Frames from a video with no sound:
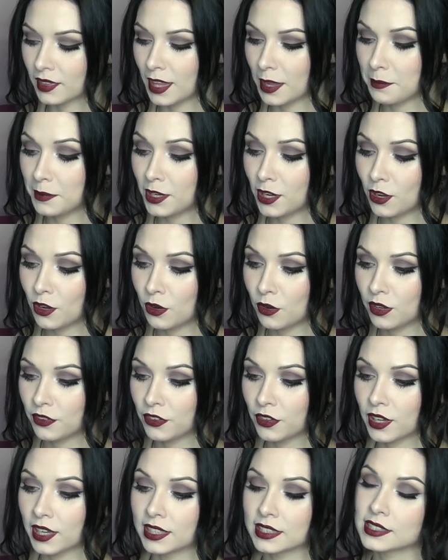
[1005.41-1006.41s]
Let me know if
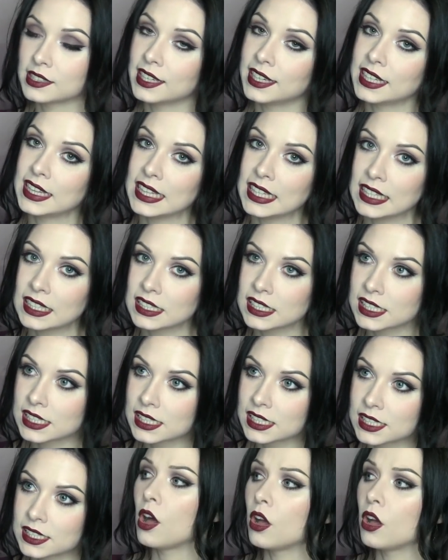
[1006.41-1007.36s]
you guys like this.